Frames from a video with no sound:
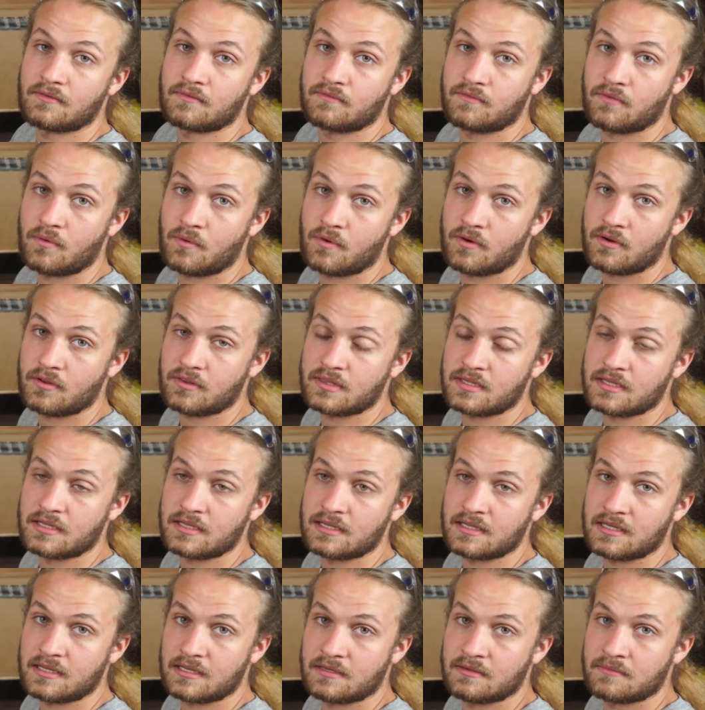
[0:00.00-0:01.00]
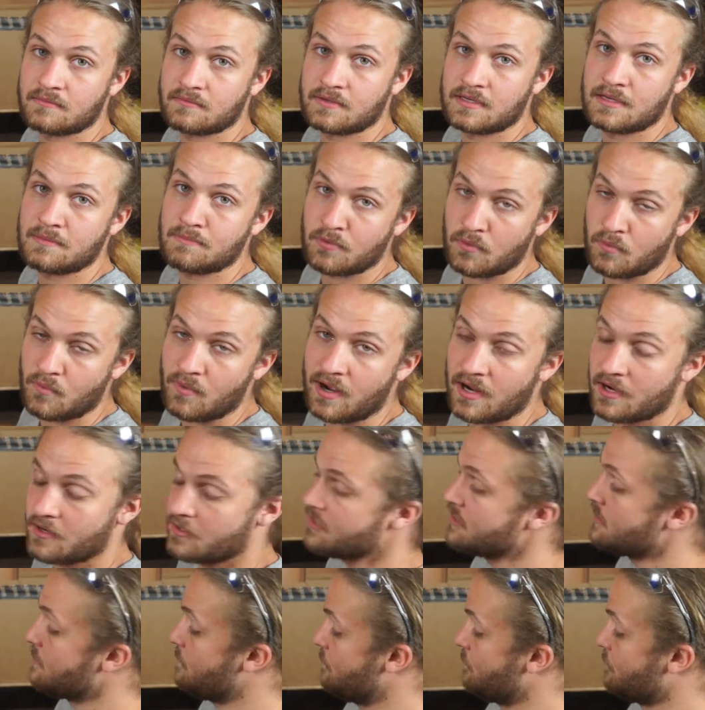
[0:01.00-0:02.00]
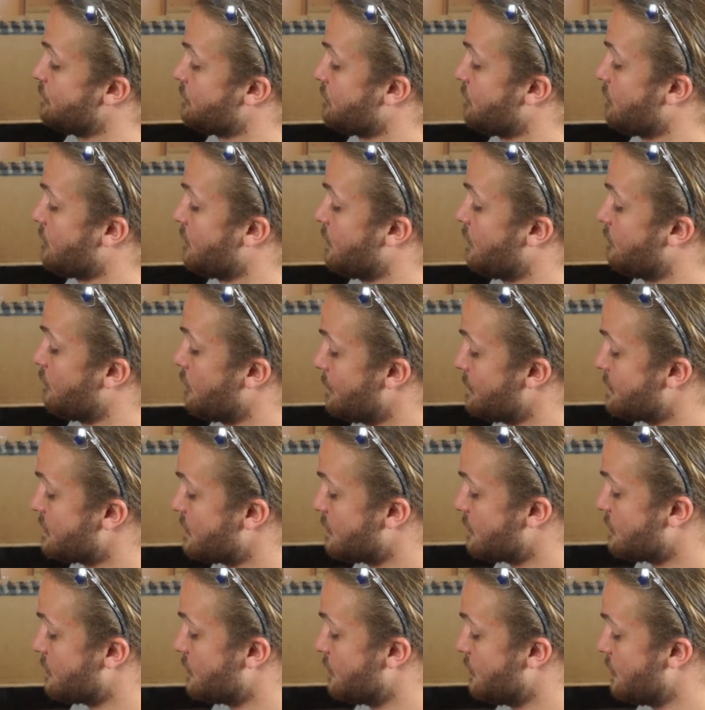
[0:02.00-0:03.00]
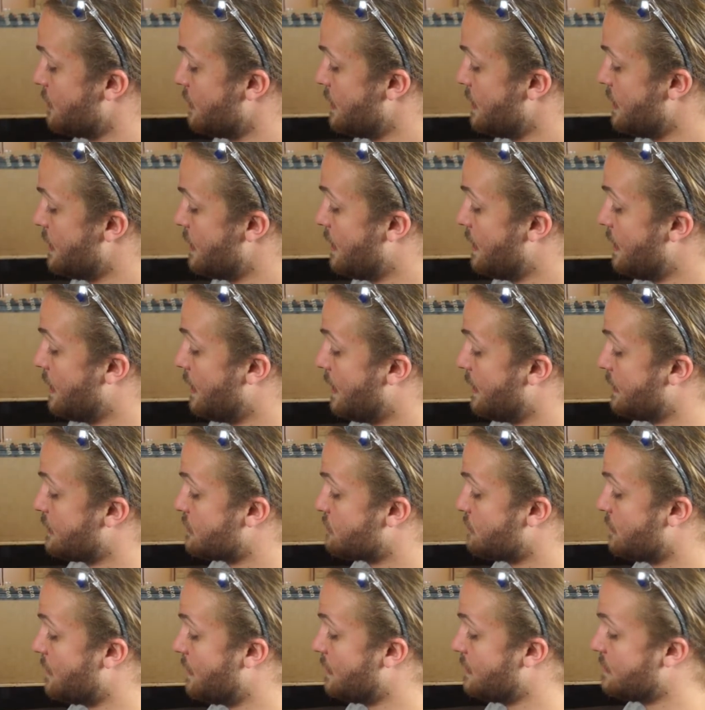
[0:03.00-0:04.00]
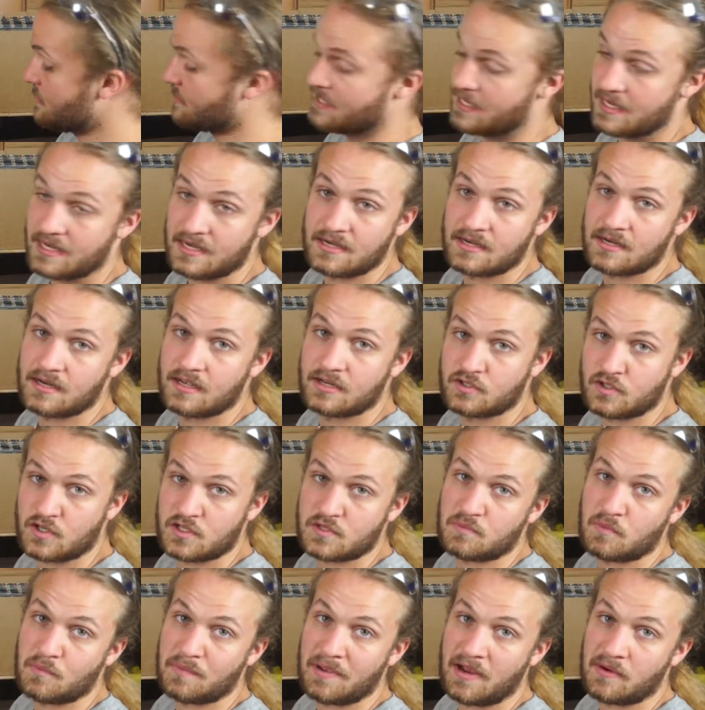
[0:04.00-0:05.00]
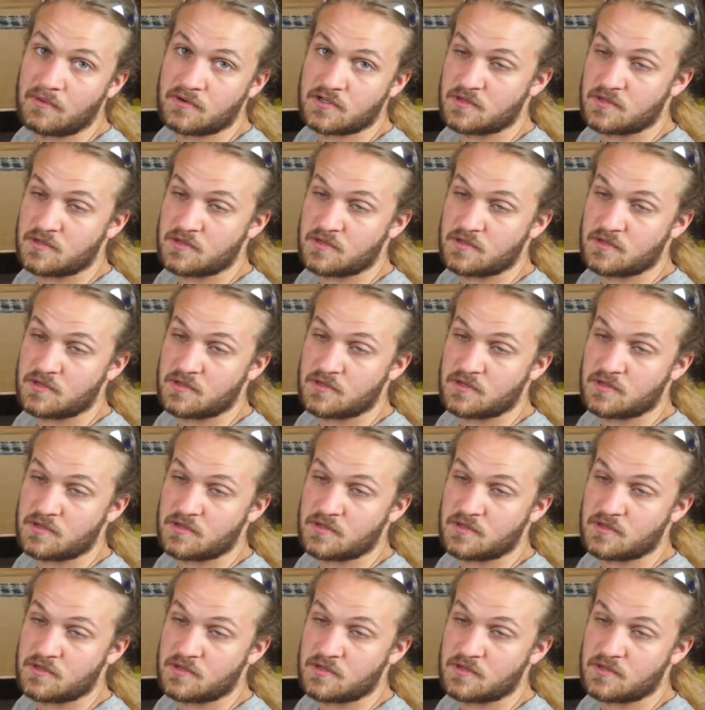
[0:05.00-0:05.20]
for the input wires from the sensor, as well as an adjustable power